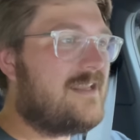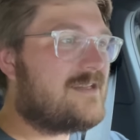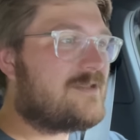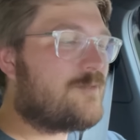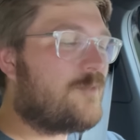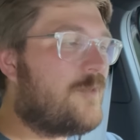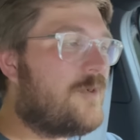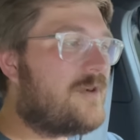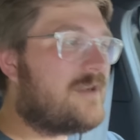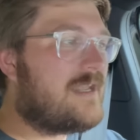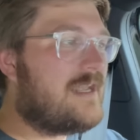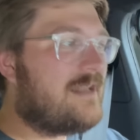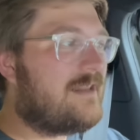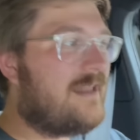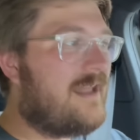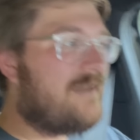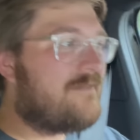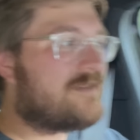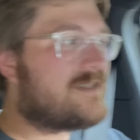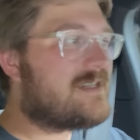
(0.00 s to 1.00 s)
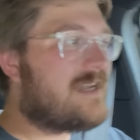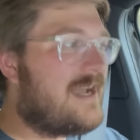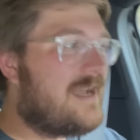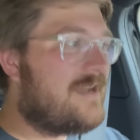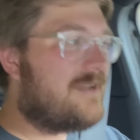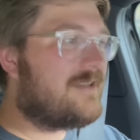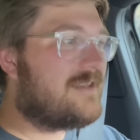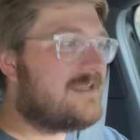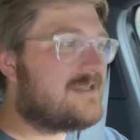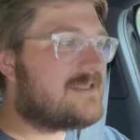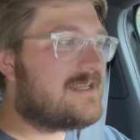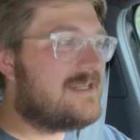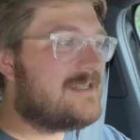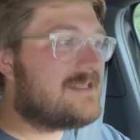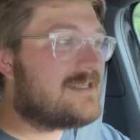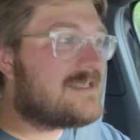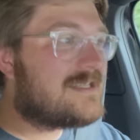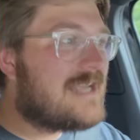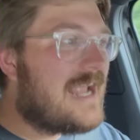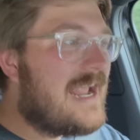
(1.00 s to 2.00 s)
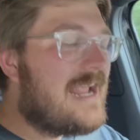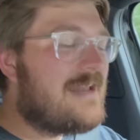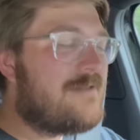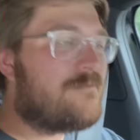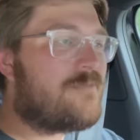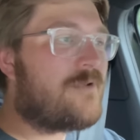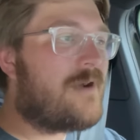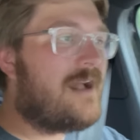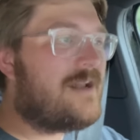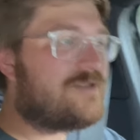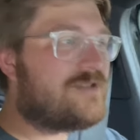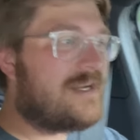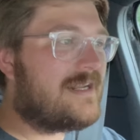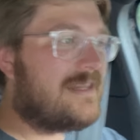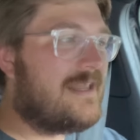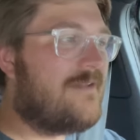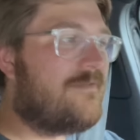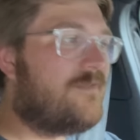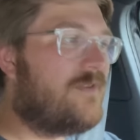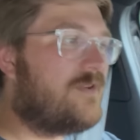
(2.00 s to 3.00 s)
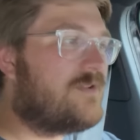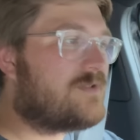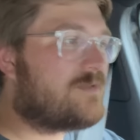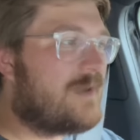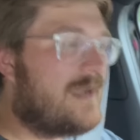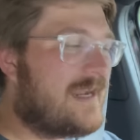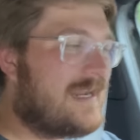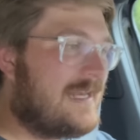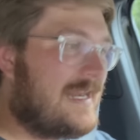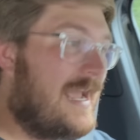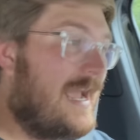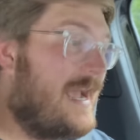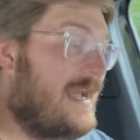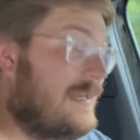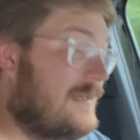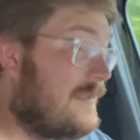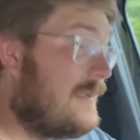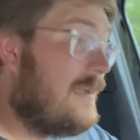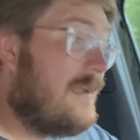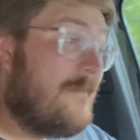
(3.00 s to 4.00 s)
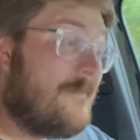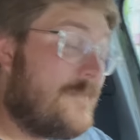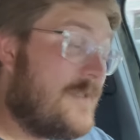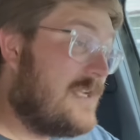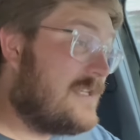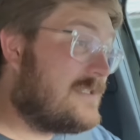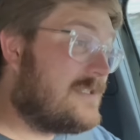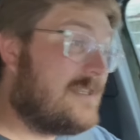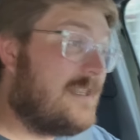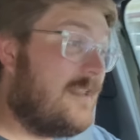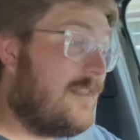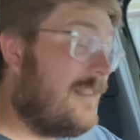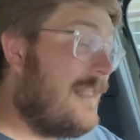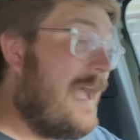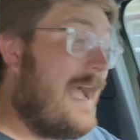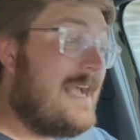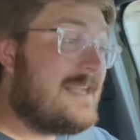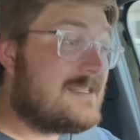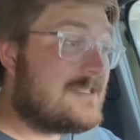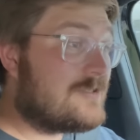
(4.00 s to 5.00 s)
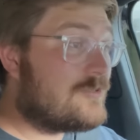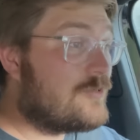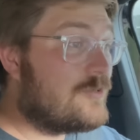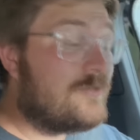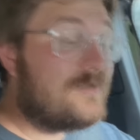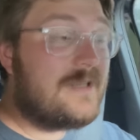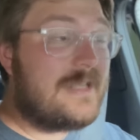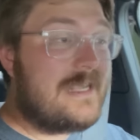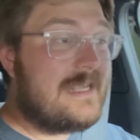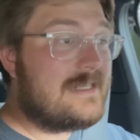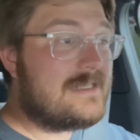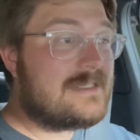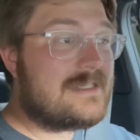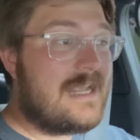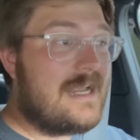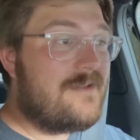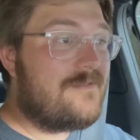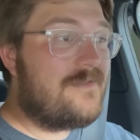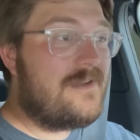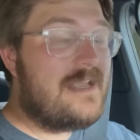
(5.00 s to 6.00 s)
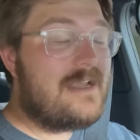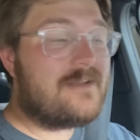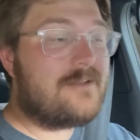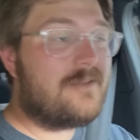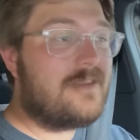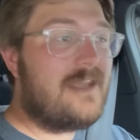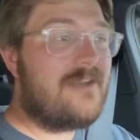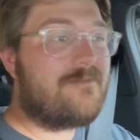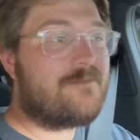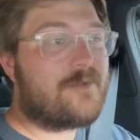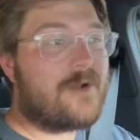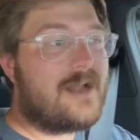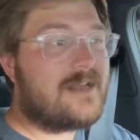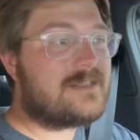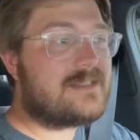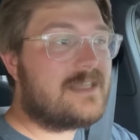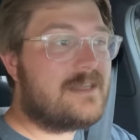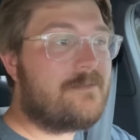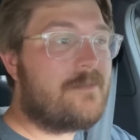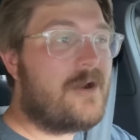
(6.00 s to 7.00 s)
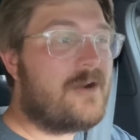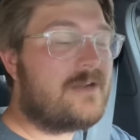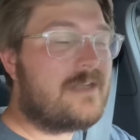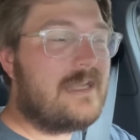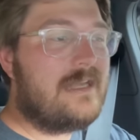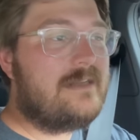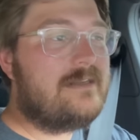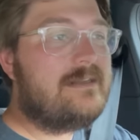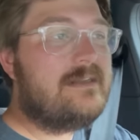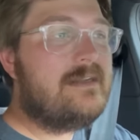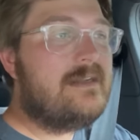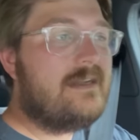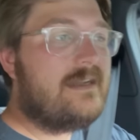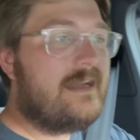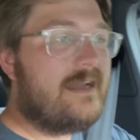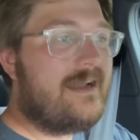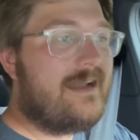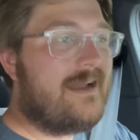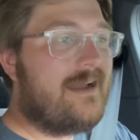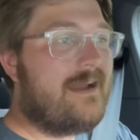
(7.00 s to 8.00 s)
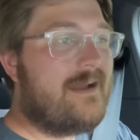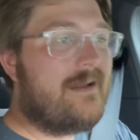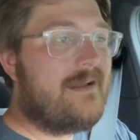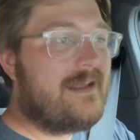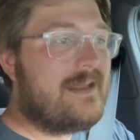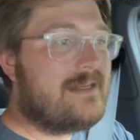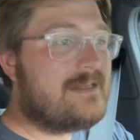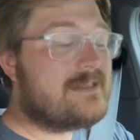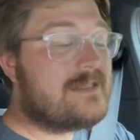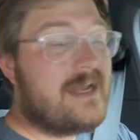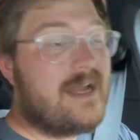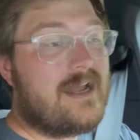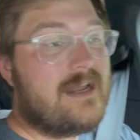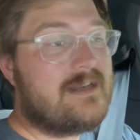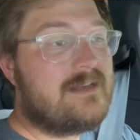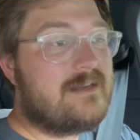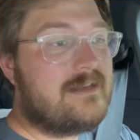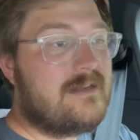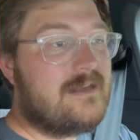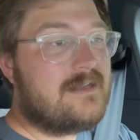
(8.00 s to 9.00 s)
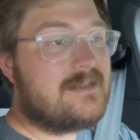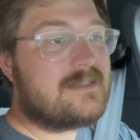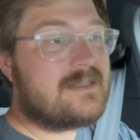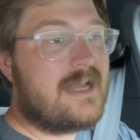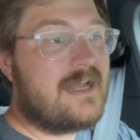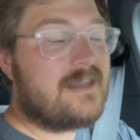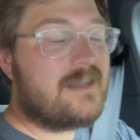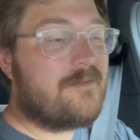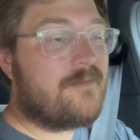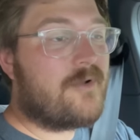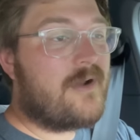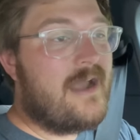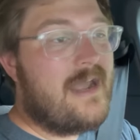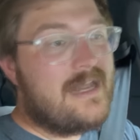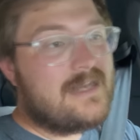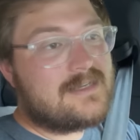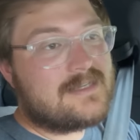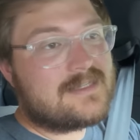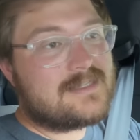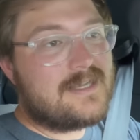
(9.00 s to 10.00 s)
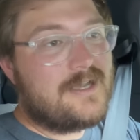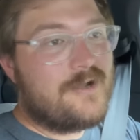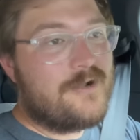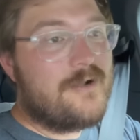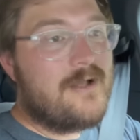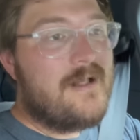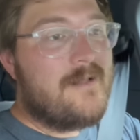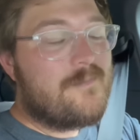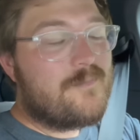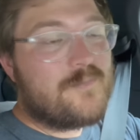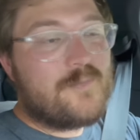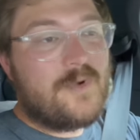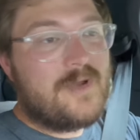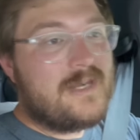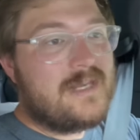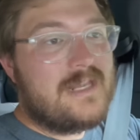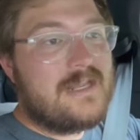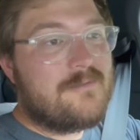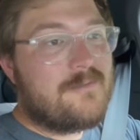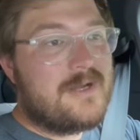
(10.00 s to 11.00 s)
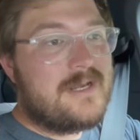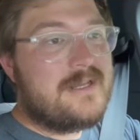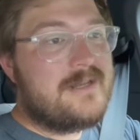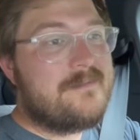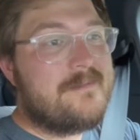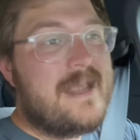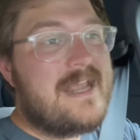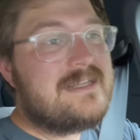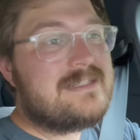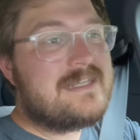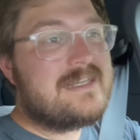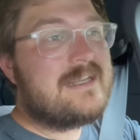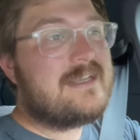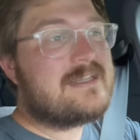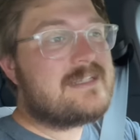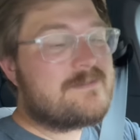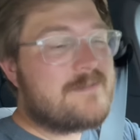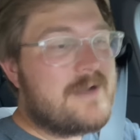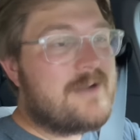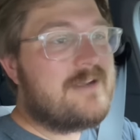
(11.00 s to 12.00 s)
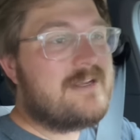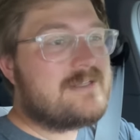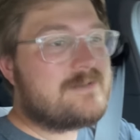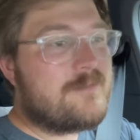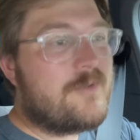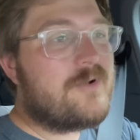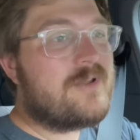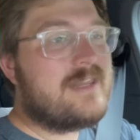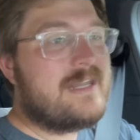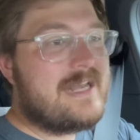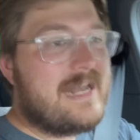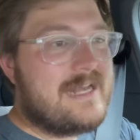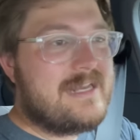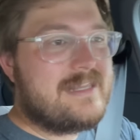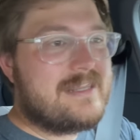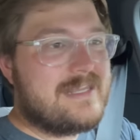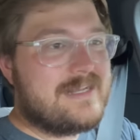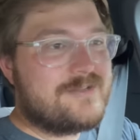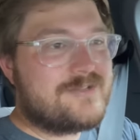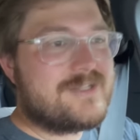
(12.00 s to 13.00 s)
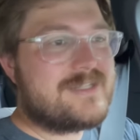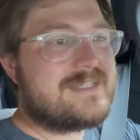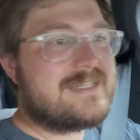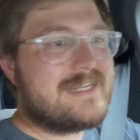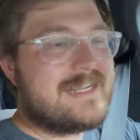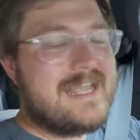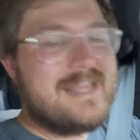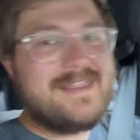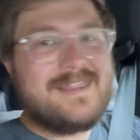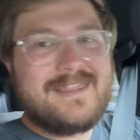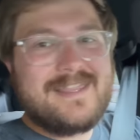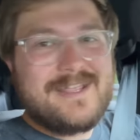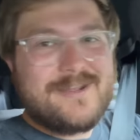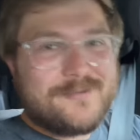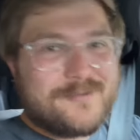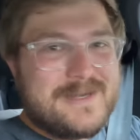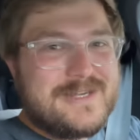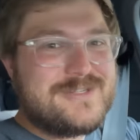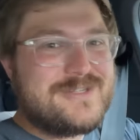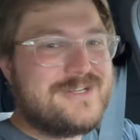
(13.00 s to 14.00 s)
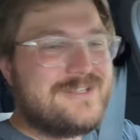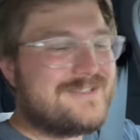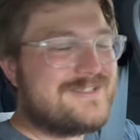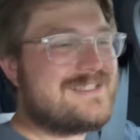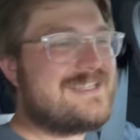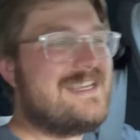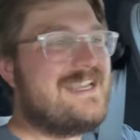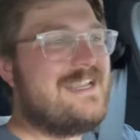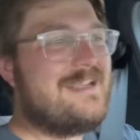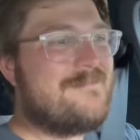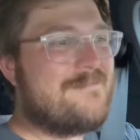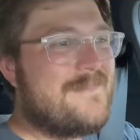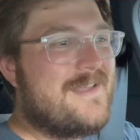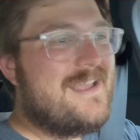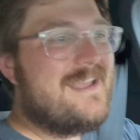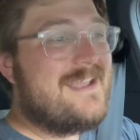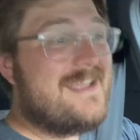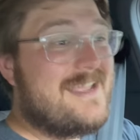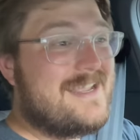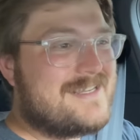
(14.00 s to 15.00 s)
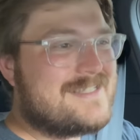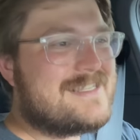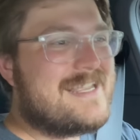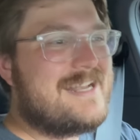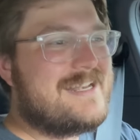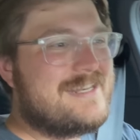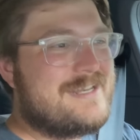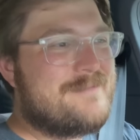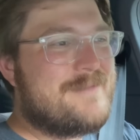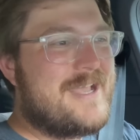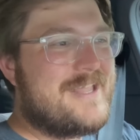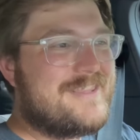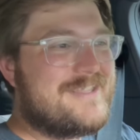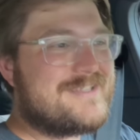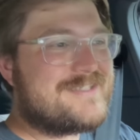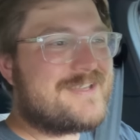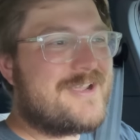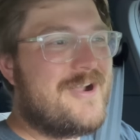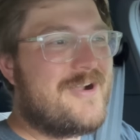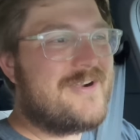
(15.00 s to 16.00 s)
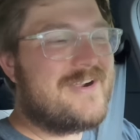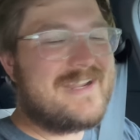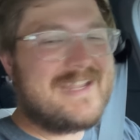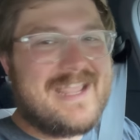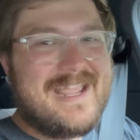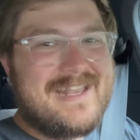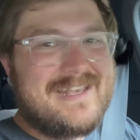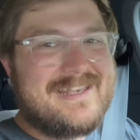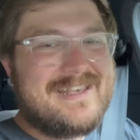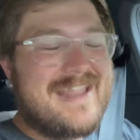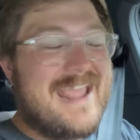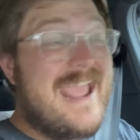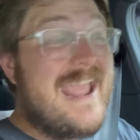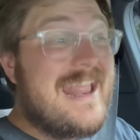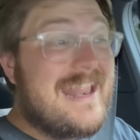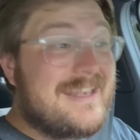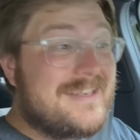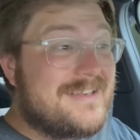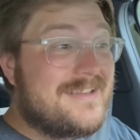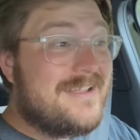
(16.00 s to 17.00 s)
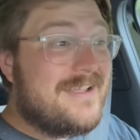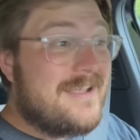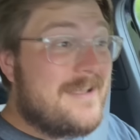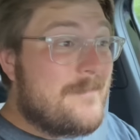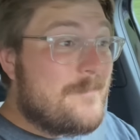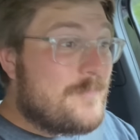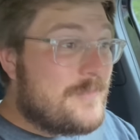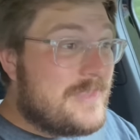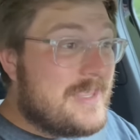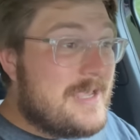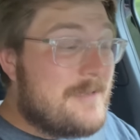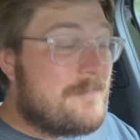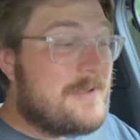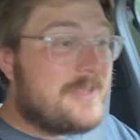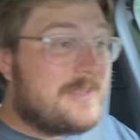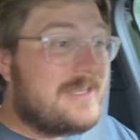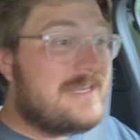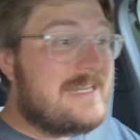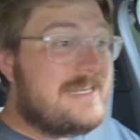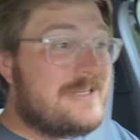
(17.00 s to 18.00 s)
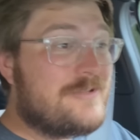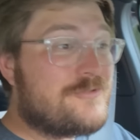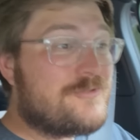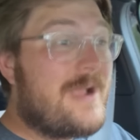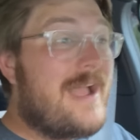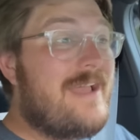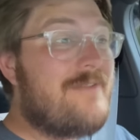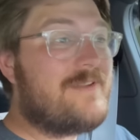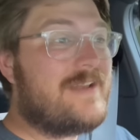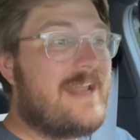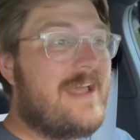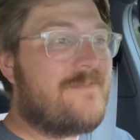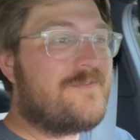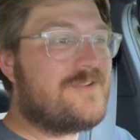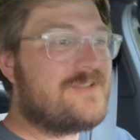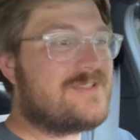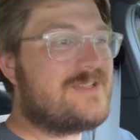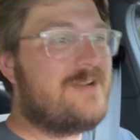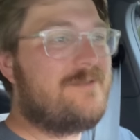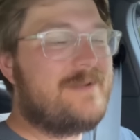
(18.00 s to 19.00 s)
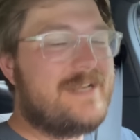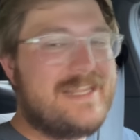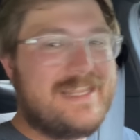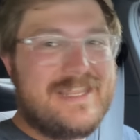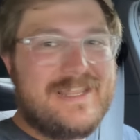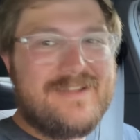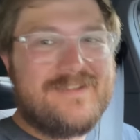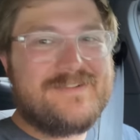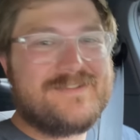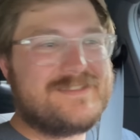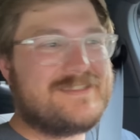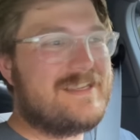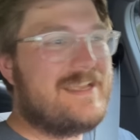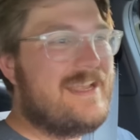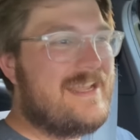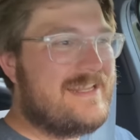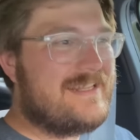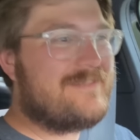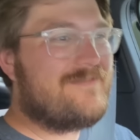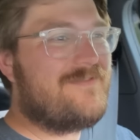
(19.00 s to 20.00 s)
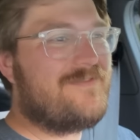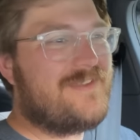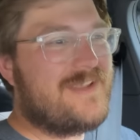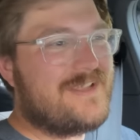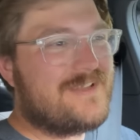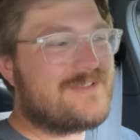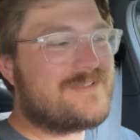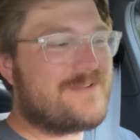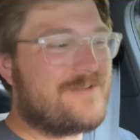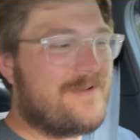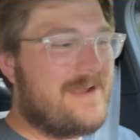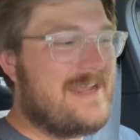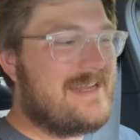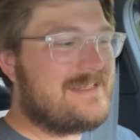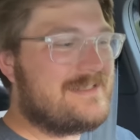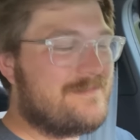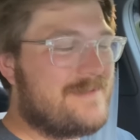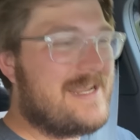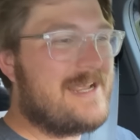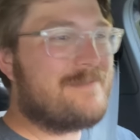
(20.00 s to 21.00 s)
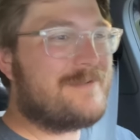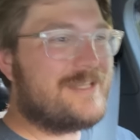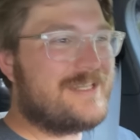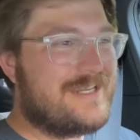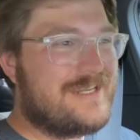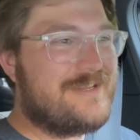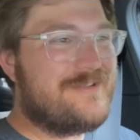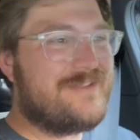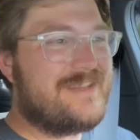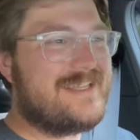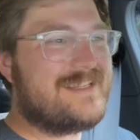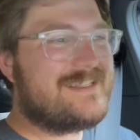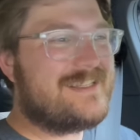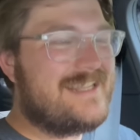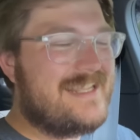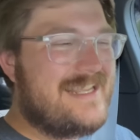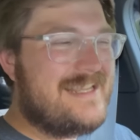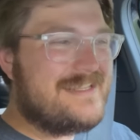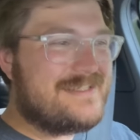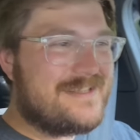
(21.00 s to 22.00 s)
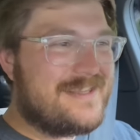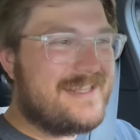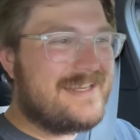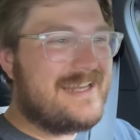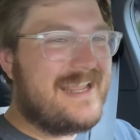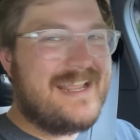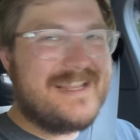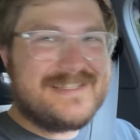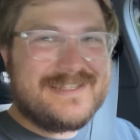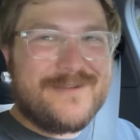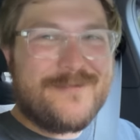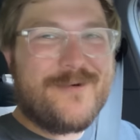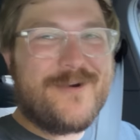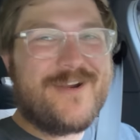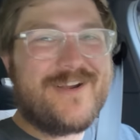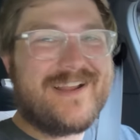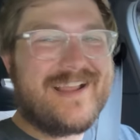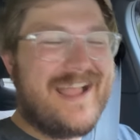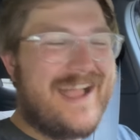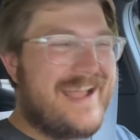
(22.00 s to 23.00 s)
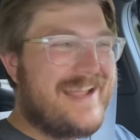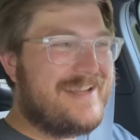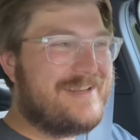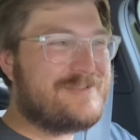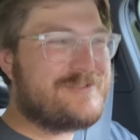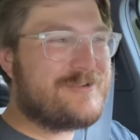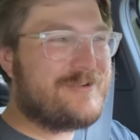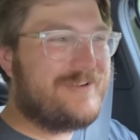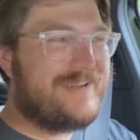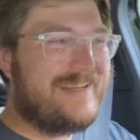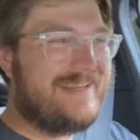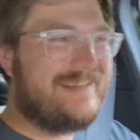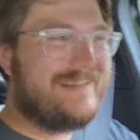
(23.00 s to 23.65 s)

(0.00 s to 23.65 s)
working lifestyle, this insane project that Volkswagen had. It's the last truly insane vehicle they've brought to the market inside the brand. So what an amazing experience, more than anything, just to get the original team excited about this car again, and the ability to drive it after so many years. It feels great to be able to do this. These are the days at work I enjoy.